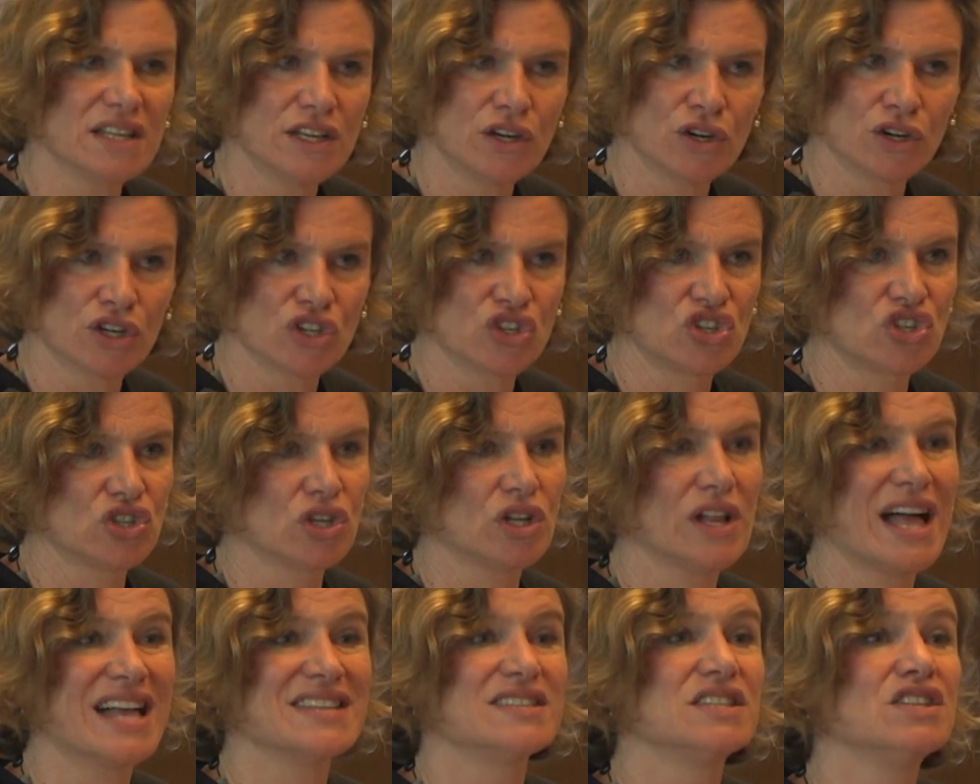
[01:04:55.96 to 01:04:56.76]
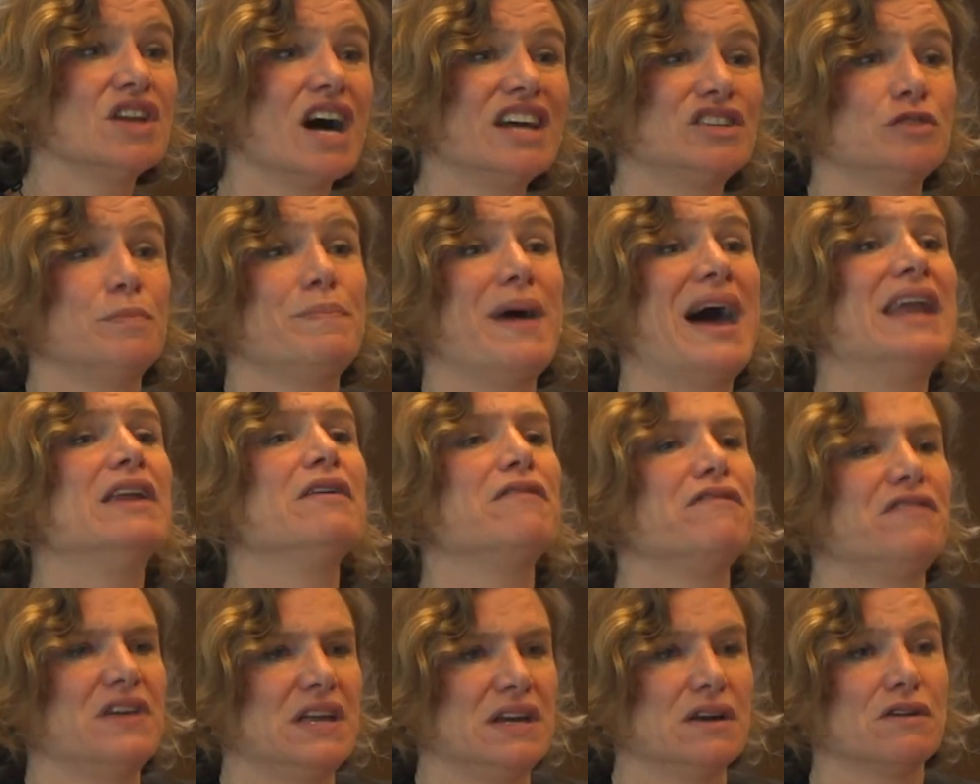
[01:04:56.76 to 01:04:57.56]
inertial, has not
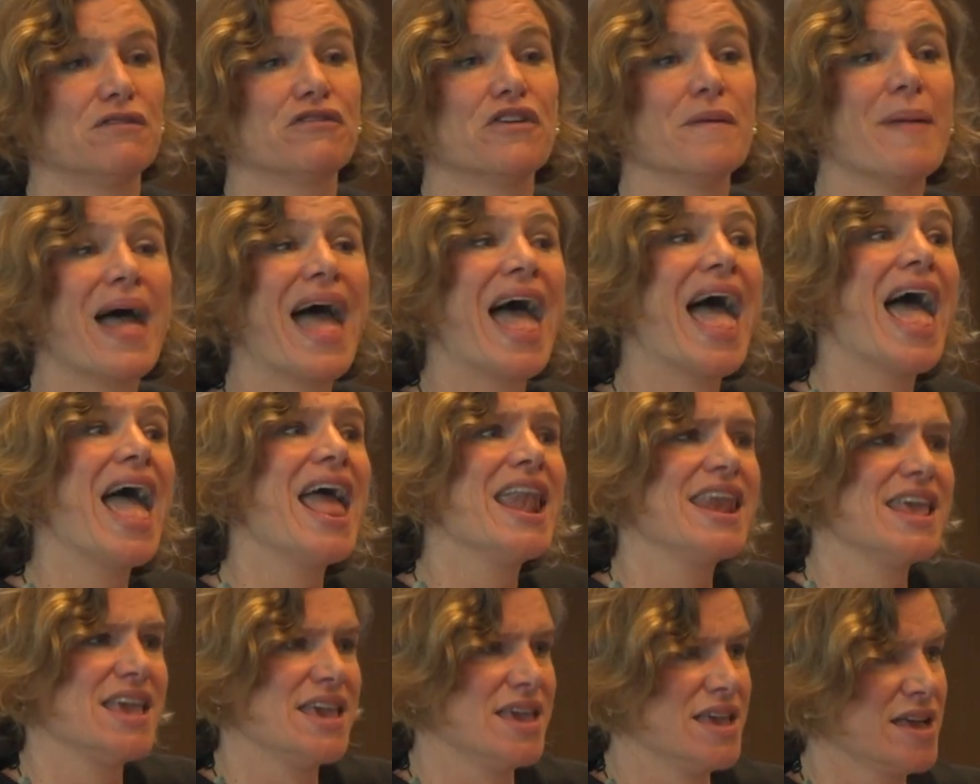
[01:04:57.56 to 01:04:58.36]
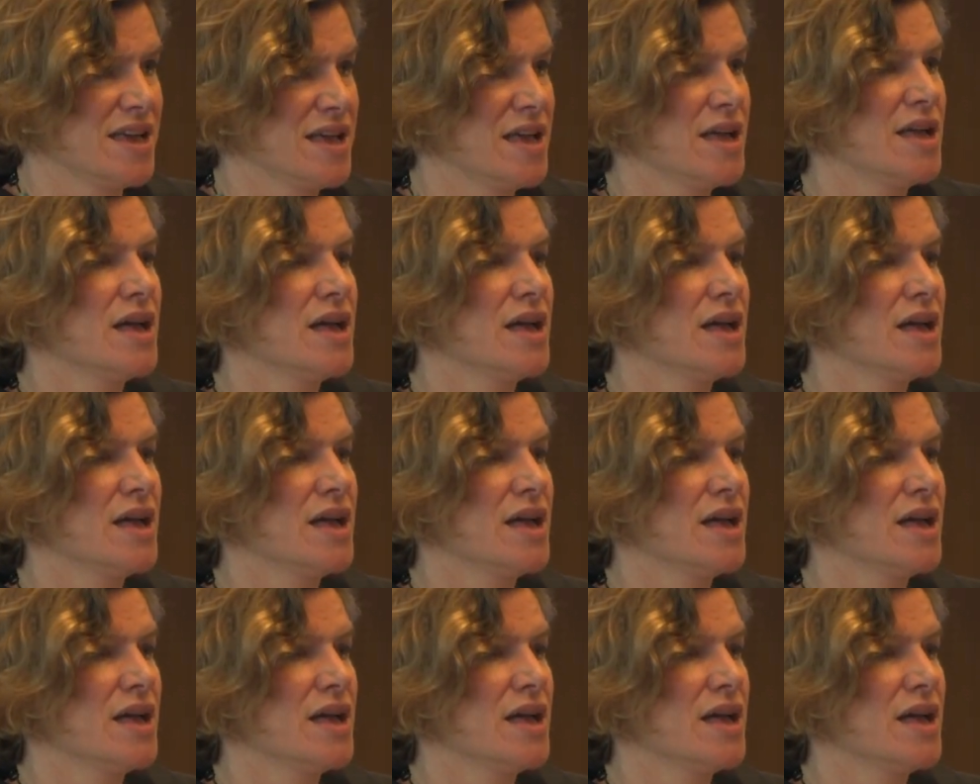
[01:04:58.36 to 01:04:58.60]
benefited from any